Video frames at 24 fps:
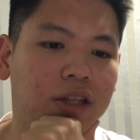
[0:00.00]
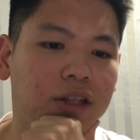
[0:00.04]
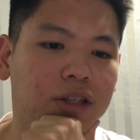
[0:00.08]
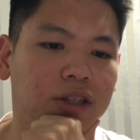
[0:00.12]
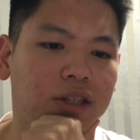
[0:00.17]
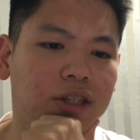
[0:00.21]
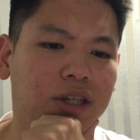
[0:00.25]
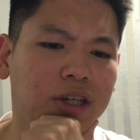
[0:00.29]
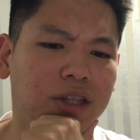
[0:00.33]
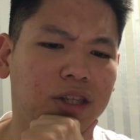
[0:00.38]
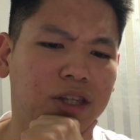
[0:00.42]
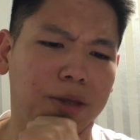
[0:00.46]

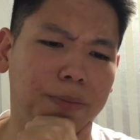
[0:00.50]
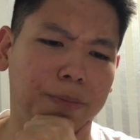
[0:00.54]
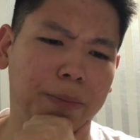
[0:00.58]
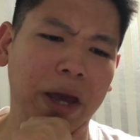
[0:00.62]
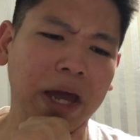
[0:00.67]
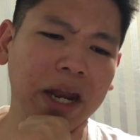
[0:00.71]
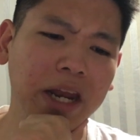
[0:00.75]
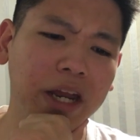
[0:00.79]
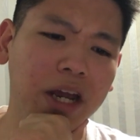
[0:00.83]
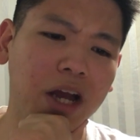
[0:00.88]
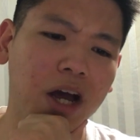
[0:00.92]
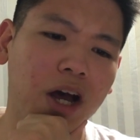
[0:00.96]
the
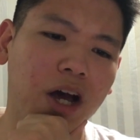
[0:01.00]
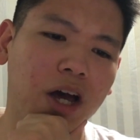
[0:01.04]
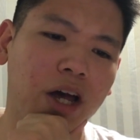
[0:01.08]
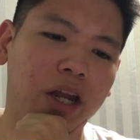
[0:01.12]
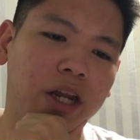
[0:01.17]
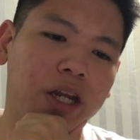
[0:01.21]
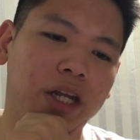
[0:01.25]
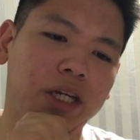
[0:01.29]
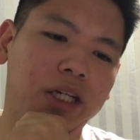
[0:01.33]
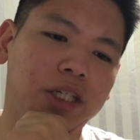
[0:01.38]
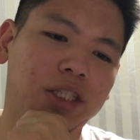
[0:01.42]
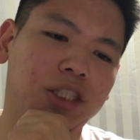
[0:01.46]
betting odd
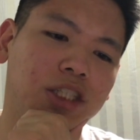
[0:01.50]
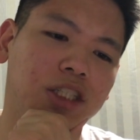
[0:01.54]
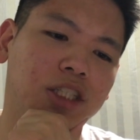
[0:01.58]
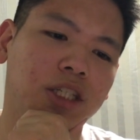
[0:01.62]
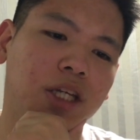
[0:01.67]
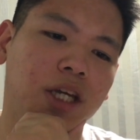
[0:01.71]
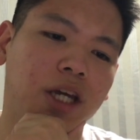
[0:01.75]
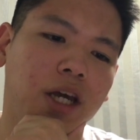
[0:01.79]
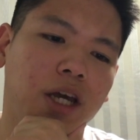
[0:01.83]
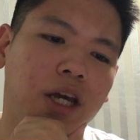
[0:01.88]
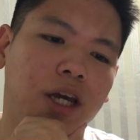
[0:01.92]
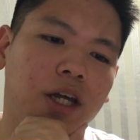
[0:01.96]
is
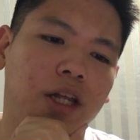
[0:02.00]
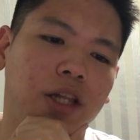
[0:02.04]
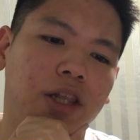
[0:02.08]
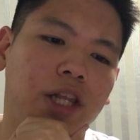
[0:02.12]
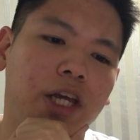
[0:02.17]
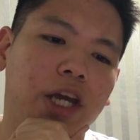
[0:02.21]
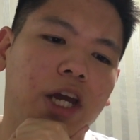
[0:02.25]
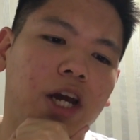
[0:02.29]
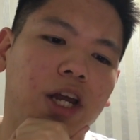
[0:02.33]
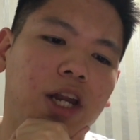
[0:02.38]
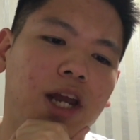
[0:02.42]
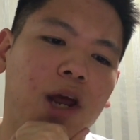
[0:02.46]

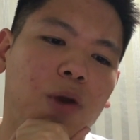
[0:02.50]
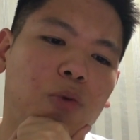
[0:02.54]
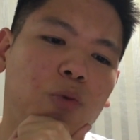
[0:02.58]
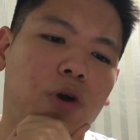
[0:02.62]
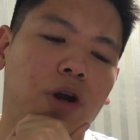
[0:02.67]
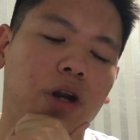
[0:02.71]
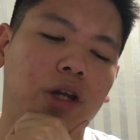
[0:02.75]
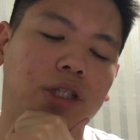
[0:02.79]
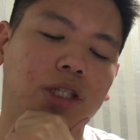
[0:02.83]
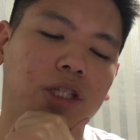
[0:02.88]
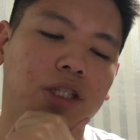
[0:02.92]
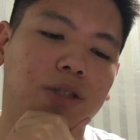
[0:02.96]
Leon
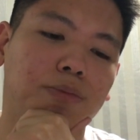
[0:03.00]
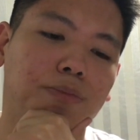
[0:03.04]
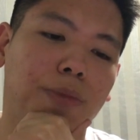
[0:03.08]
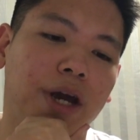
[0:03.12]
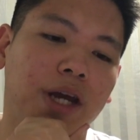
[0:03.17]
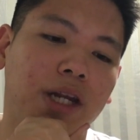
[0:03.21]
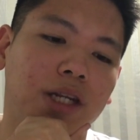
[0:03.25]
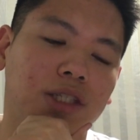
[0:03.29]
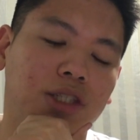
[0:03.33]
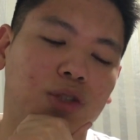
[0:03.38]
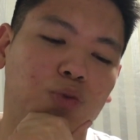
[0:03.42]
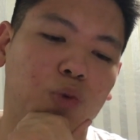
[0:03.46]
Edwards is
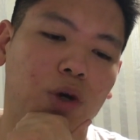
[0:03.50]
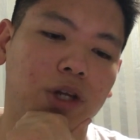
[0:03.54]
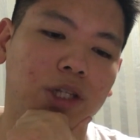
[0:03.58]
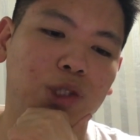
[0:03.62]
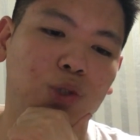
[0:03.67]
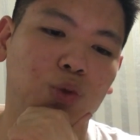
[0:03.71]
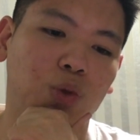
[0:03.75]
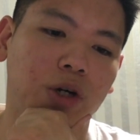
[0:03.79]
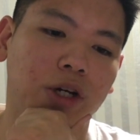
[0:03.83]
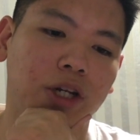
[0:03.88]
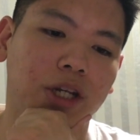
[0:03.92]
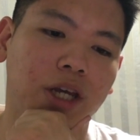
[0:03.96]
minus
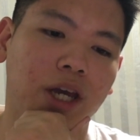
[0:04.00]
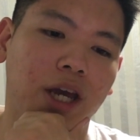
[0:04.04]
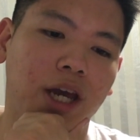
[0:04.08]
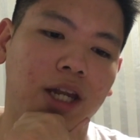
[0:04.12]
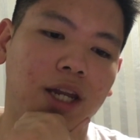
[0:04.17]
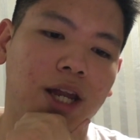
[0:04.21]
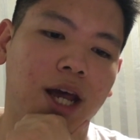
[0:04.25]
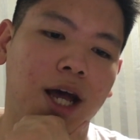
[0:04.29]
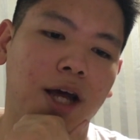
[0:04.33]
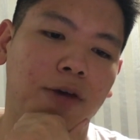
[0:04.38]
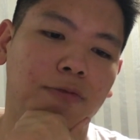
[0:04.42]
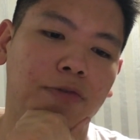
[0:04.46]
120
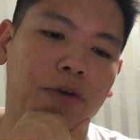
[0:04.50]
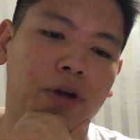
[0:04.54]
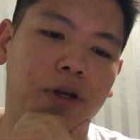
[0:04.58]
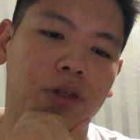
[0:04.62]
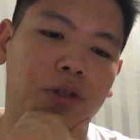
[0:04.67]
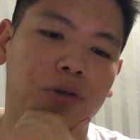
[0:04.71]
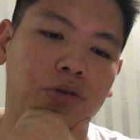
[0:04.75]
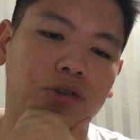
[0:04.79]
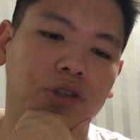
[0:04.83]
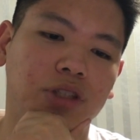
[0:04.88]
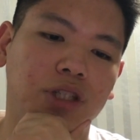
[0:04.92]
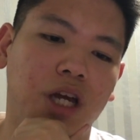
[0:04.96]
and Rafael
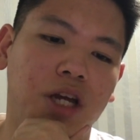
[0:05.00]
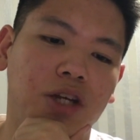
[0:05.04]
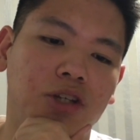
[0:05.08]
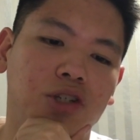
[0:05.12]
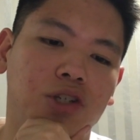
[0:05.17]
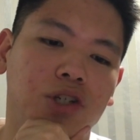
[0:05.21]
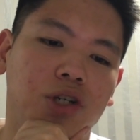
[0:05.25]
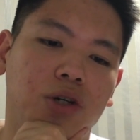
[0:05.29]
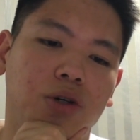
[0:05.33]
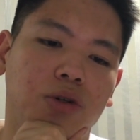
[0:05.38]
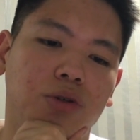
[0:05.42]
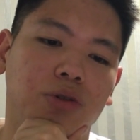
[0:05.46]
Dos
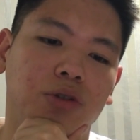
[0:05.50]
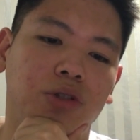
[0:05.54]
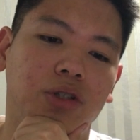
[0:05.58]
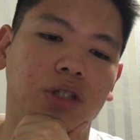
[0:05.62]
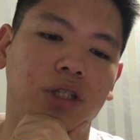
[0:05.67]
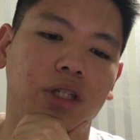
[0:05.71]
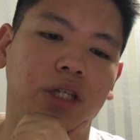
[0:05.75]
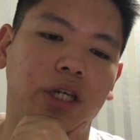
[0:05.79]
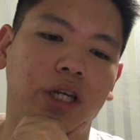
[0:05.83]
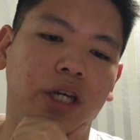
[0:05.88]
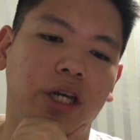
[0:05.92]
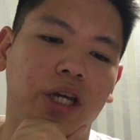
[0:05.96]
Nachos
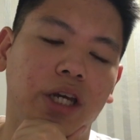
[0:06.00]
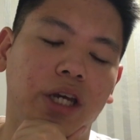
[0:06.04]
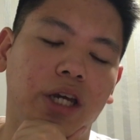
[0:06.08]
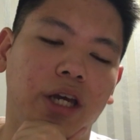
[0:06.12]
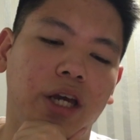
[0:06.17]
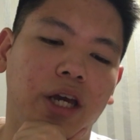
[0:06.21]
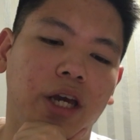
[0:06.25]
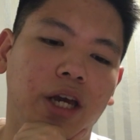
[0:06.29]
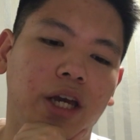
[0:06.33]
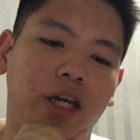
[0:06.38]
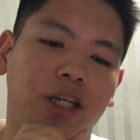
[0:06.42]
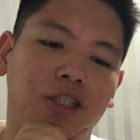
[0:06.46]

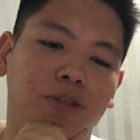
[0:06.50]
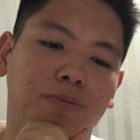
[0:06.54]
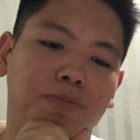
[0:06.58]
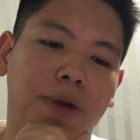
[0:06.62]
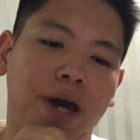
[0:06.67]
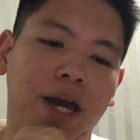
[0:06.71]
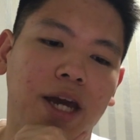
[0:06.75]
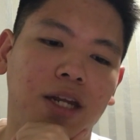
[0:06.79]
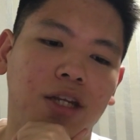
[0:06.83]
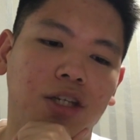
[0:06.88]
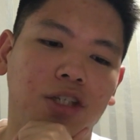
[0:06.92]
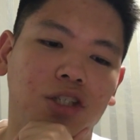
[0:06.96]
is
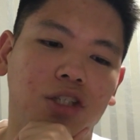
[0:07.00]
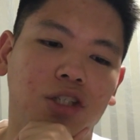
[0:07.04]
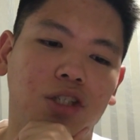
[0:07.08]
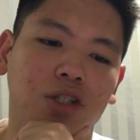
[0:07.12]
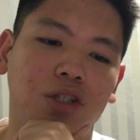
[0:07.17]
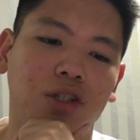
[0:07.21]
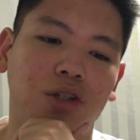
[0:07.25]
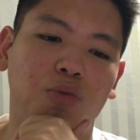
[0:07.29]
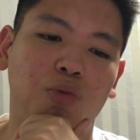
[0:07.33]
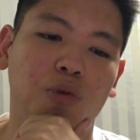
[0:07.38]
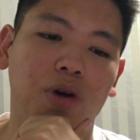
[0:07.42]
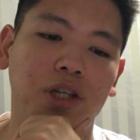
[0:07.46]
minus
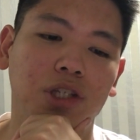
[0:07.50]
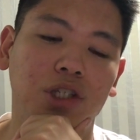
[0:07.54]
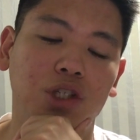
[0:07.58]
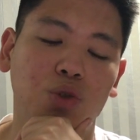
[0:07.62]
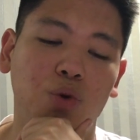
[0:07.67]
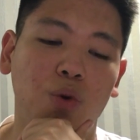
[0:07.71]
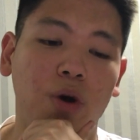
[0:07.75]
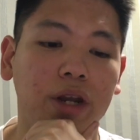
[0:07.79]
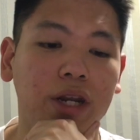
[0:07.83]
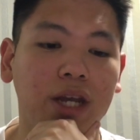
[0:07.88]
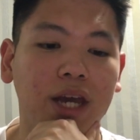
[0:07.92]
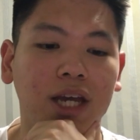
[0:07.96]

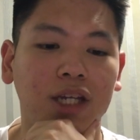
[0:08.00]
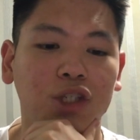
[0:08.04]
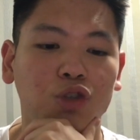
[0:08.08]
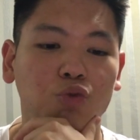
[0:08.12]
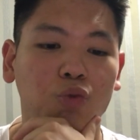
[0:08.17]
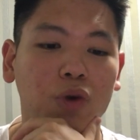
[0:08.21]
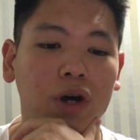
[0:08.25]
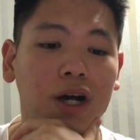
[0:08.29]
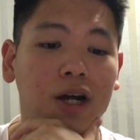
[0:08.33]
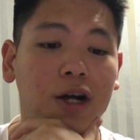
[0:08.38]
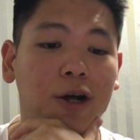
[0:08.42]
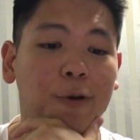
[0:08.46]
120 as
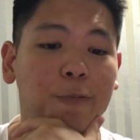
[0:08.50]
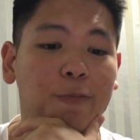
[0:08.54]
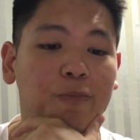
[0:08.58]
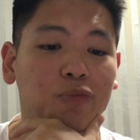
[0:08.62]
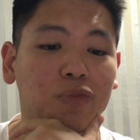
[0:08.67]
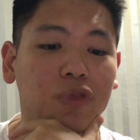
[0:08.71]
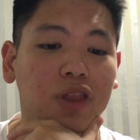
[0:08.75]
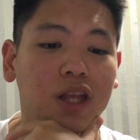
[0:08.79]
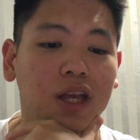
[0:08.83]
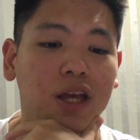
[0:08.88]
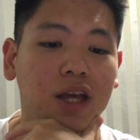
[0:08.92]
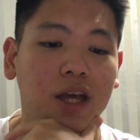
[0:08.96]
well.
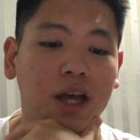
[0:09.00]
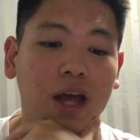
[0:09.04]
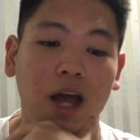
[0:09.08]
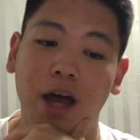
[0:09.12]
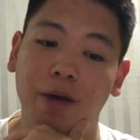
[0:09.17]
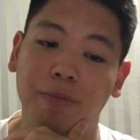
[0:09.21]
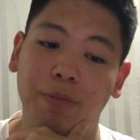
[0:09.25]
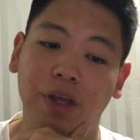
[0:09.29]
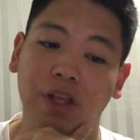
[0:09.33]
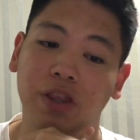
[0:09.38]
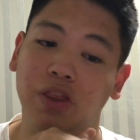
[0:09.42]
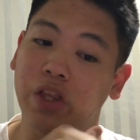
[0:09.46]
I
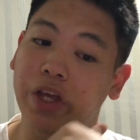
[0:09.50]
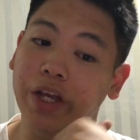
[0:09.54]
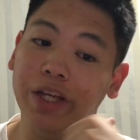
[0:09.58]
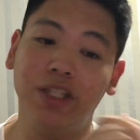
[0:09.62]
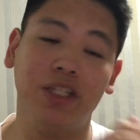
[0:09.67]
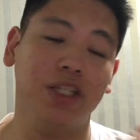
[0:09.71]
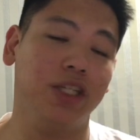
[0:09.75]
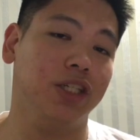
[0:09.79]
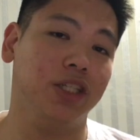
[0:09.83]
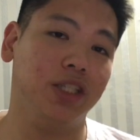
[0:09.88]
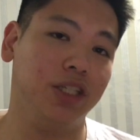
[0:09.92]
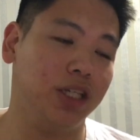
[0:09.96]
mean,
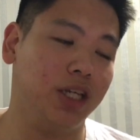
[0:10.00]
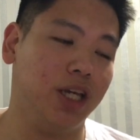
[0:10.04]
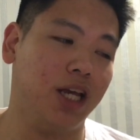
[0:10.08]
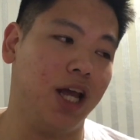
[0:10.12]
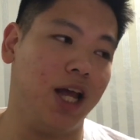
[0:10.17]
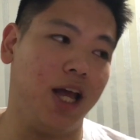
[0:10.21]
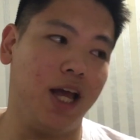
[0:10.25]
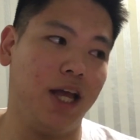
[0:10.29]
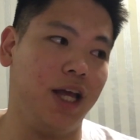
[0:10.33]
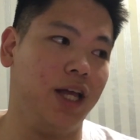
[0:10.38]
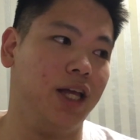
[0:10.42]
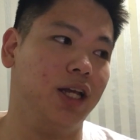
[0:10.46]
this is,
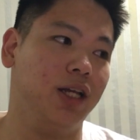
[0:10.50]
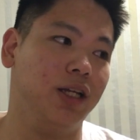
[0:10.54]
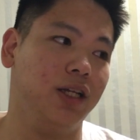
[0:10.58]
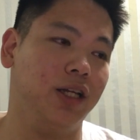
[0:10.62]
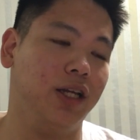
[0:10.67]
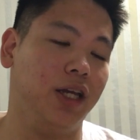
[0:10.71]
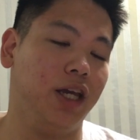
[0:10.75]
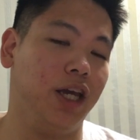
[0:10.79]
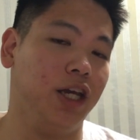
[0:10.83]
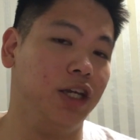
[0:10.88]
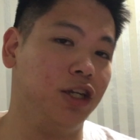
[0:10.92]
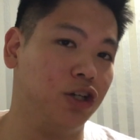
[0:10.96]

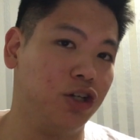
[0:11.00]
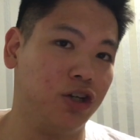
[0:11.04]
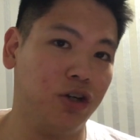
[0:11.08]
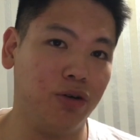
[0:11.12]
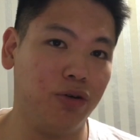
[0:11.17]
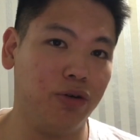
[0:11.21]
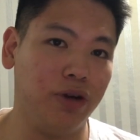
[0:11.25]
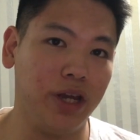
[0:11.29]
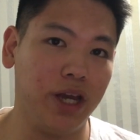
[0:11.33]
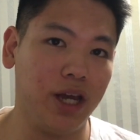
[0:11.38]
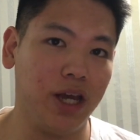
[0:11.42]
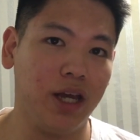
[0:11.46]
in
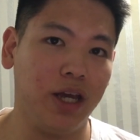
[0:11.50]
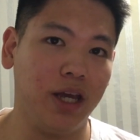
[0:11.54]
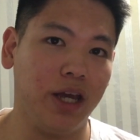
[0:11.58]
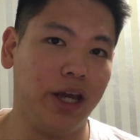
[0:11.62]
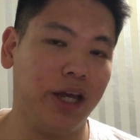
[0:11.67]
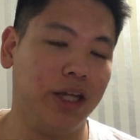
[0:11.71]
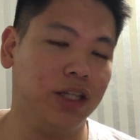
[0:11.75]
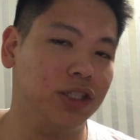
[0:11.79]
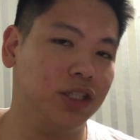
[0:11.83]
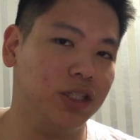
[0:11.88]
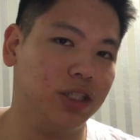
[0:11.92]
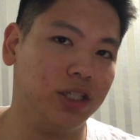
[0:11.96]
Korea,
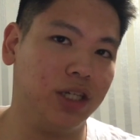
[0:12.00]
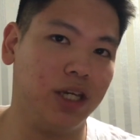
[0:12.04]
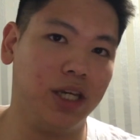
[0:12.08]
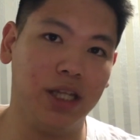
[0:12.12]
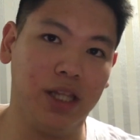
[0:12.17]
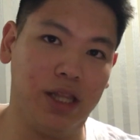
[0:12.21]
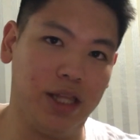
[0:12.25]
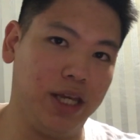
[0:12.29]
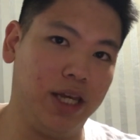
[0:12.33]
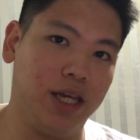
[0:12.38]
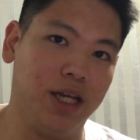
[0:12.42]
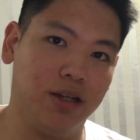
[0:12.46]
it's
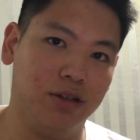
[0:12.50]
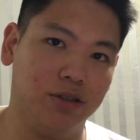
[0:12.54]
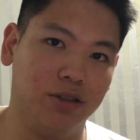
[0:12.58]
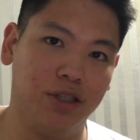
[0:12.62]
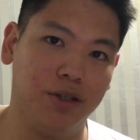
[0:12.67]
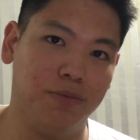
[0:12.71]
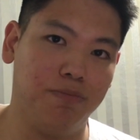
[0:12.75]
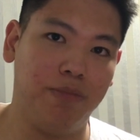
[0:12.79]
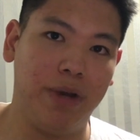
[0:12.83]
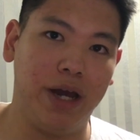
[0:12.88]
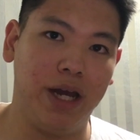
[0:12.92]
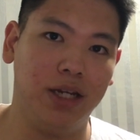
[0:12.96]
illegal to
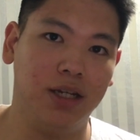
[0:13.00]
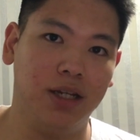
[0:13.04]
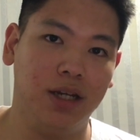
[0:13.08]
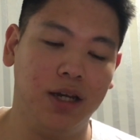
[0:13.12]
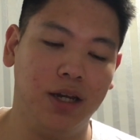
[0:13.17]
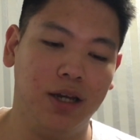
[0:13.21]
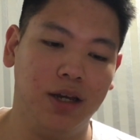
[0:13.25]
bet.